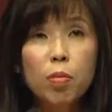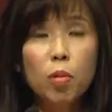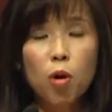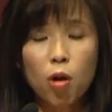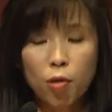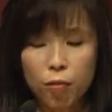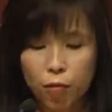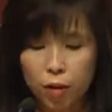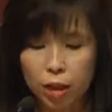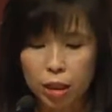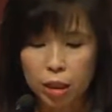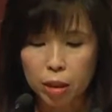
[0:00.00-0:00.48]

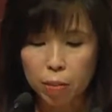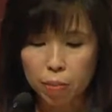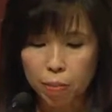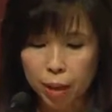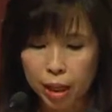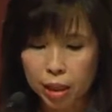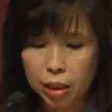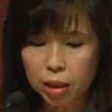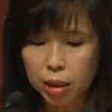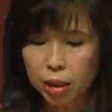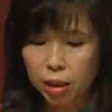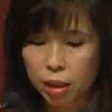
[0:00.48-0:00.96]
more
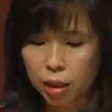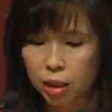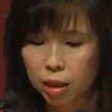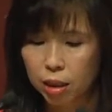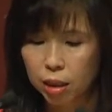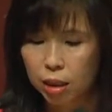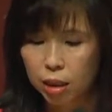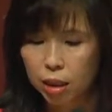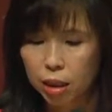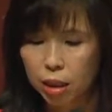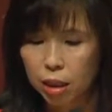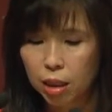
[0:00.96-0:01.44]
fundamental
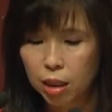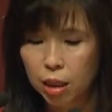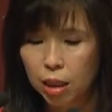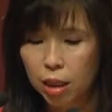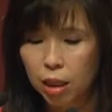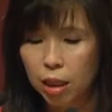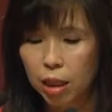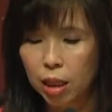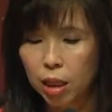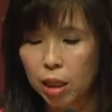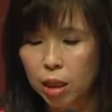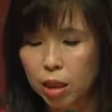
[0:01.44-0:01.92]

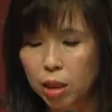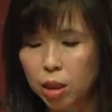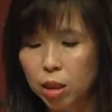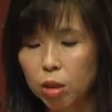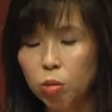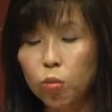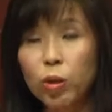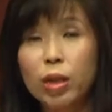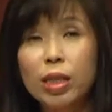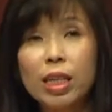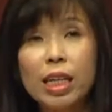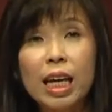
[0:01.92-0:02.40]

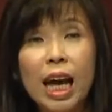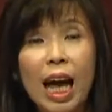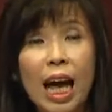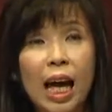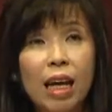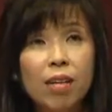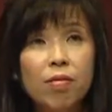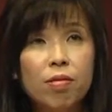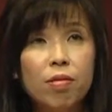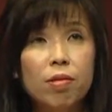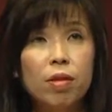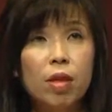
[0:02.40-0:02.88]
is with the
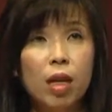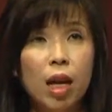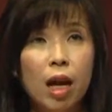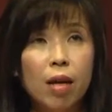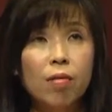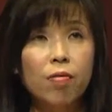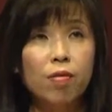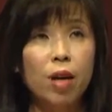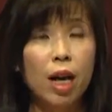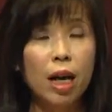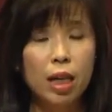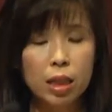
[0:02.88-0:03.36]

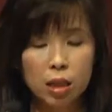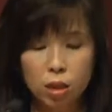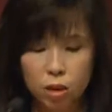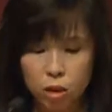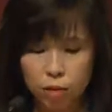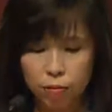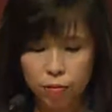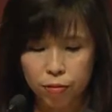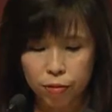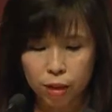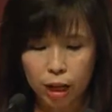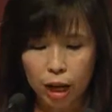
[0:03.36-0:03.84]
advance
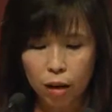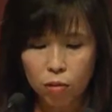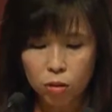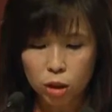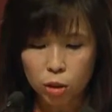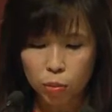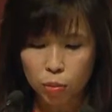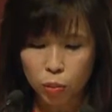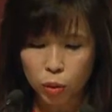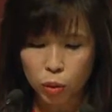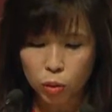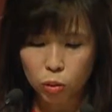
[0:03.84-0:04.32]
of cloud
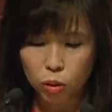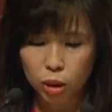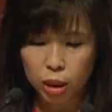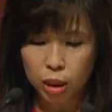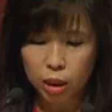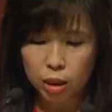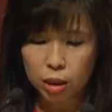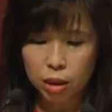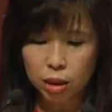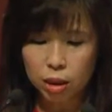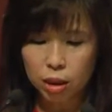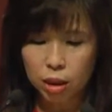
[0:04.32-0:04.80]

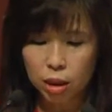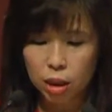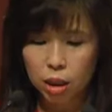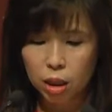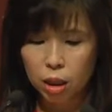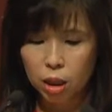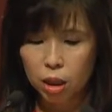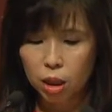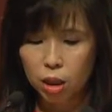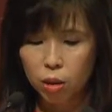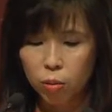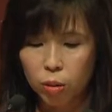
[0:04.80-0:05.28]
computing,
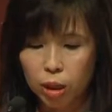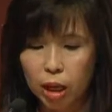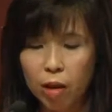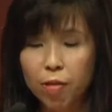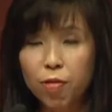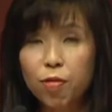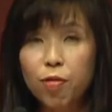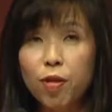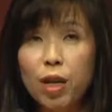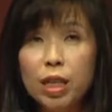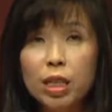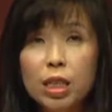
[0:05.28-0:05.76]
we
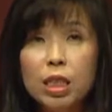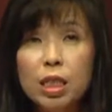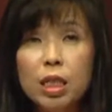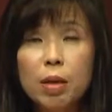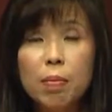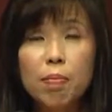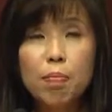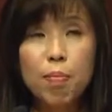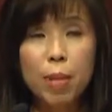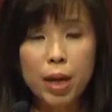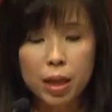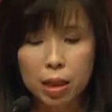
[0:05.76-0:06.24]
have
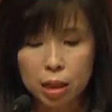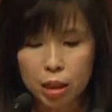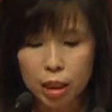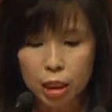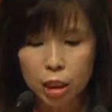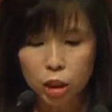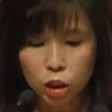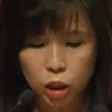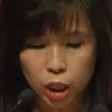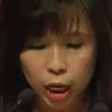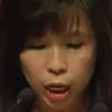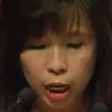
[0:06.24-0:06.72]

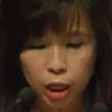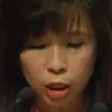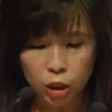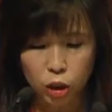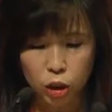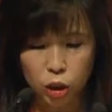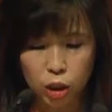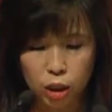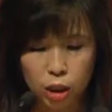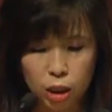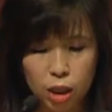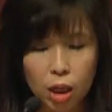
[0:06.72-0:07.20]
fundamentally
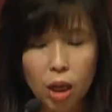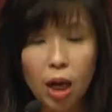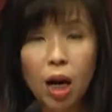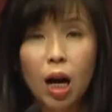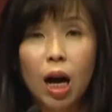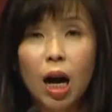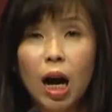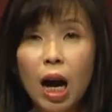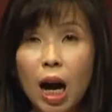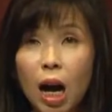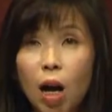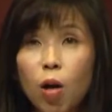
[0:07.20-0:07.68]
changed
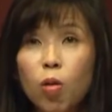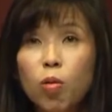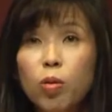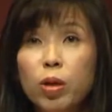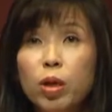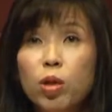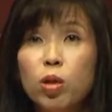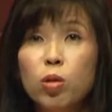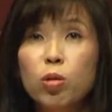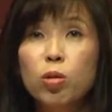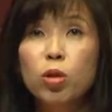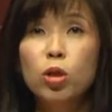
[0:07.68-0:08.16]
how we
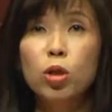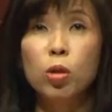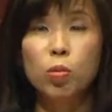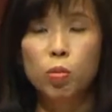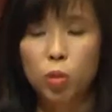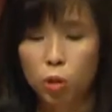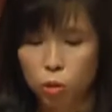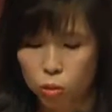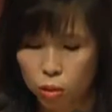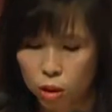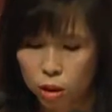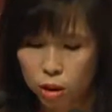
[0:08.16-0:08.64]
use
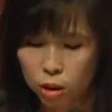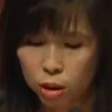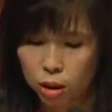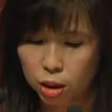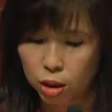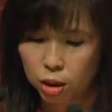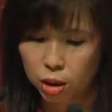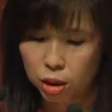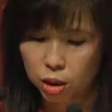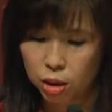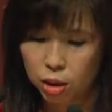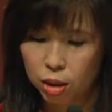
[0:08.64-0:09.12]

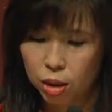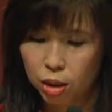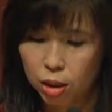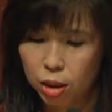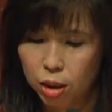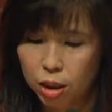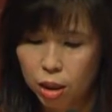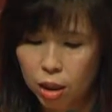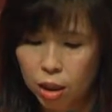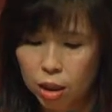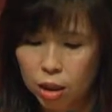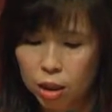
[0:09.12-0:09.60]
computers.
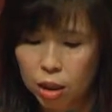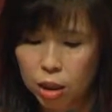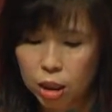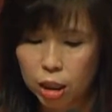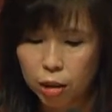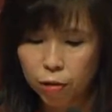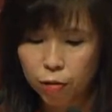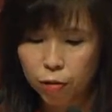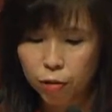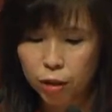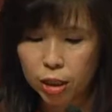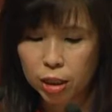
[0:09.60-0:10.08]
The
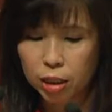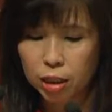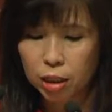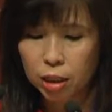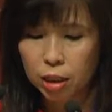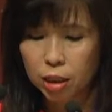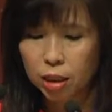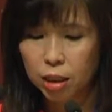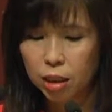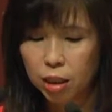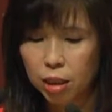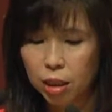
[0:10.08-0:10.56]

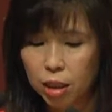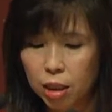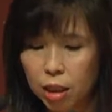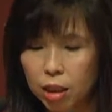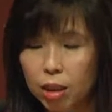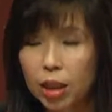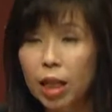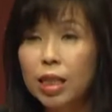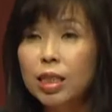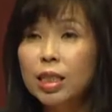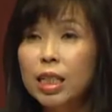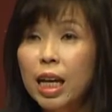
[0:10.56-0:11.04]
difference
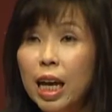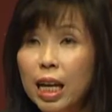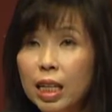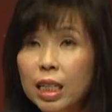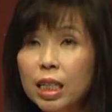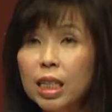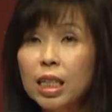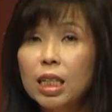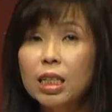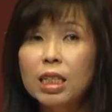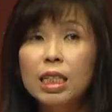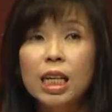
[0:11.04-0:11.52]
that 10
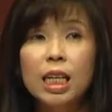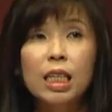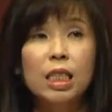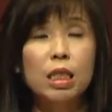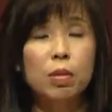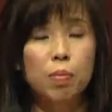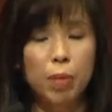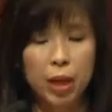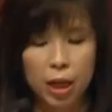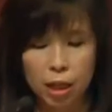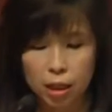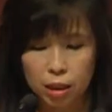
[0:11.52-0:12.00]
years
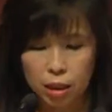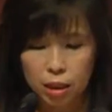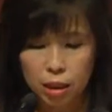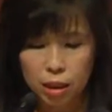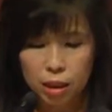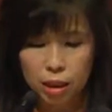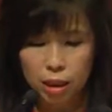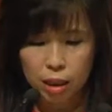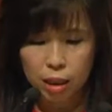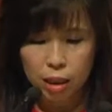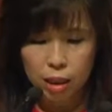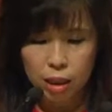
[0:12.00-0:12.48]
has
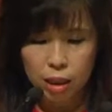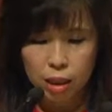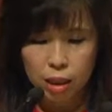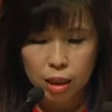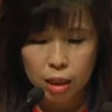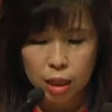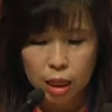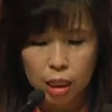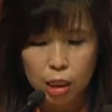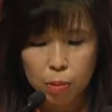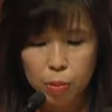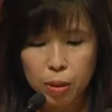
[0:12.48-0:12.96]
made
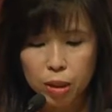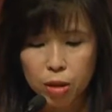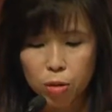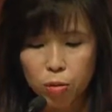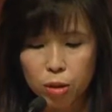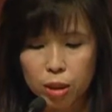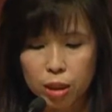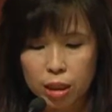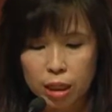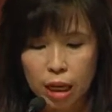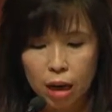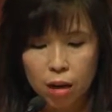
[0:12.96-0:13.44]
has been a
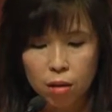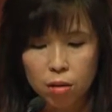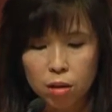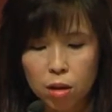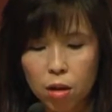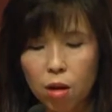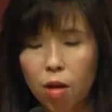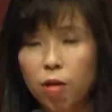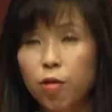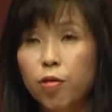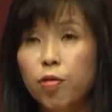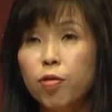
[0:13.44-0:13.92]
result
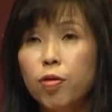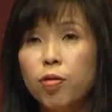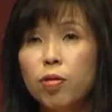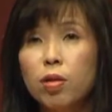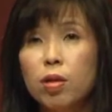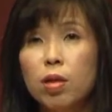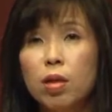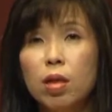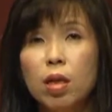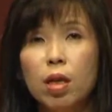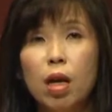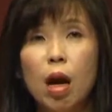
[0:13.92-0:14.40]
of
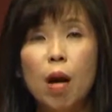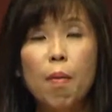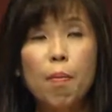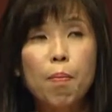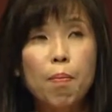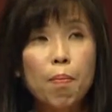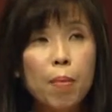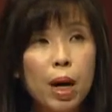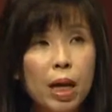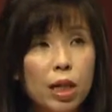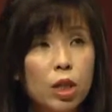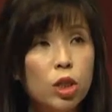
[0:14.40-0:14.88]

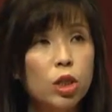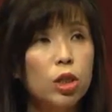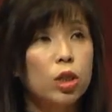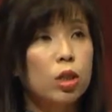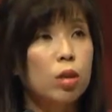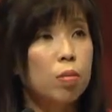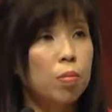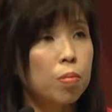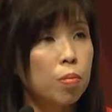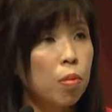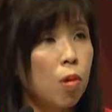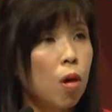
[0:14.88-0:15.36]

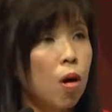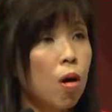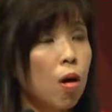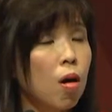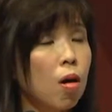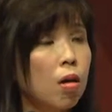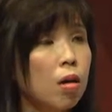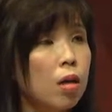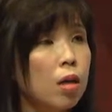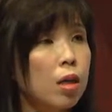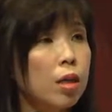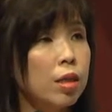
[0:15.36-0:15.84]
much
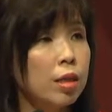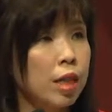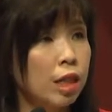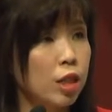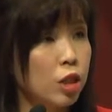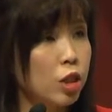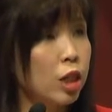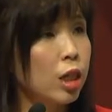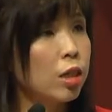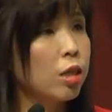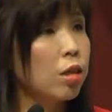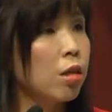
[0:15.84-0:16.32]
more
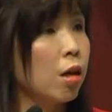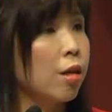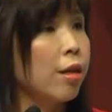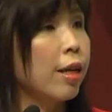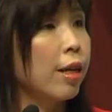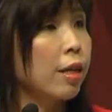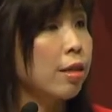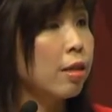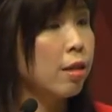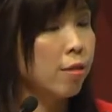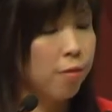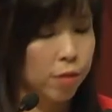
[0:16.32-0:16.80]
than just
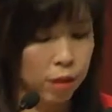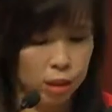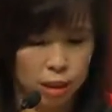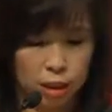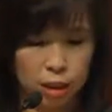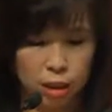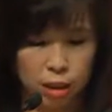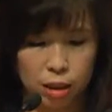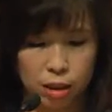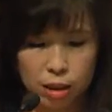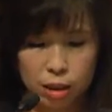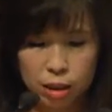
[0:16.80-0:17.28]

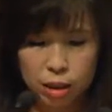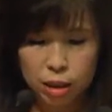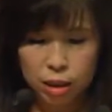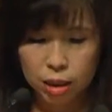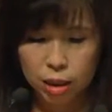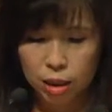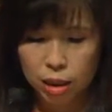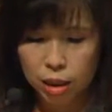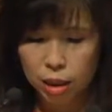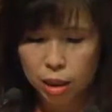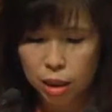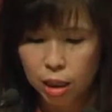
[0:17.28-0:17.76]
connectivity.
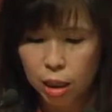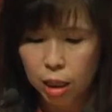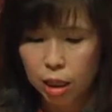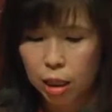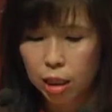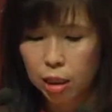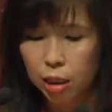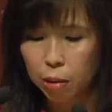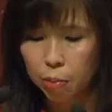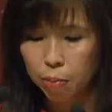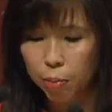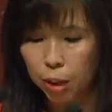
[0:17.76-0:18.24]
It
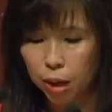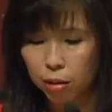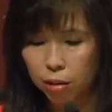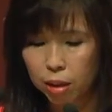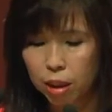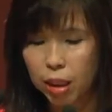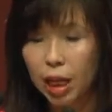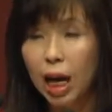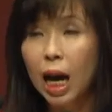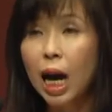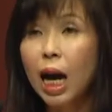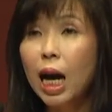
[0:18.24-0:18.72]
is
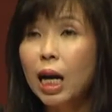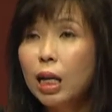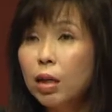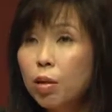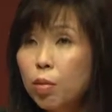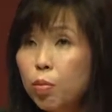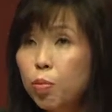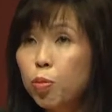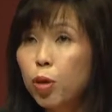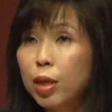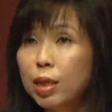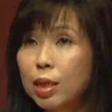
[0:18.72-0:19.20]
about the
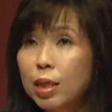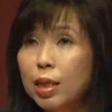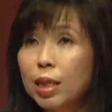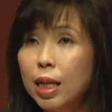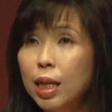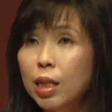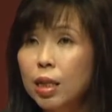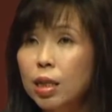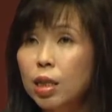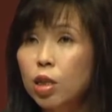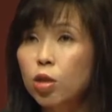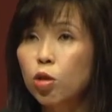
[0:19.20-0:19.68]

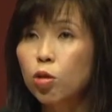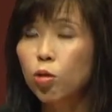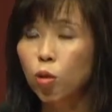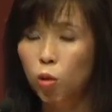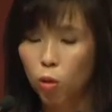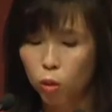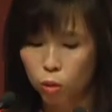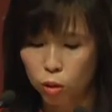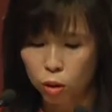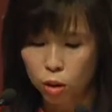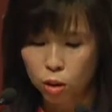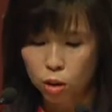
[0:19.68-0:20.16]
unprecedented
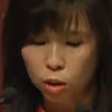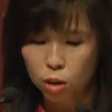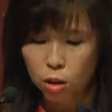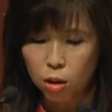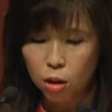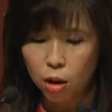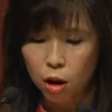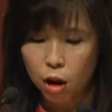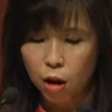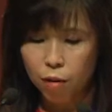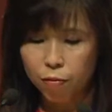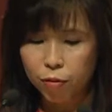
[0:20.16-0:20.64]
growth
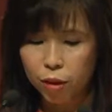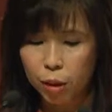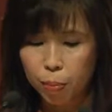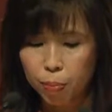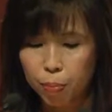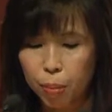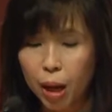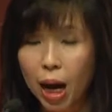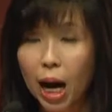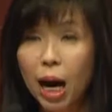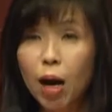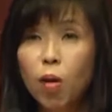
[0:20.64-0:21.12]
of the
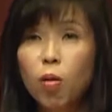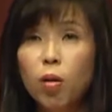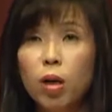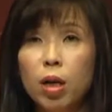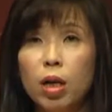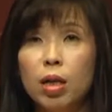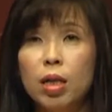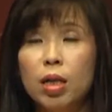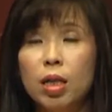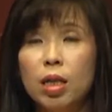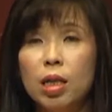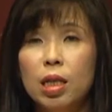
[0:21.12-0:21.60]

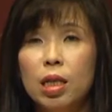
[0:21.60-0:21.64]
power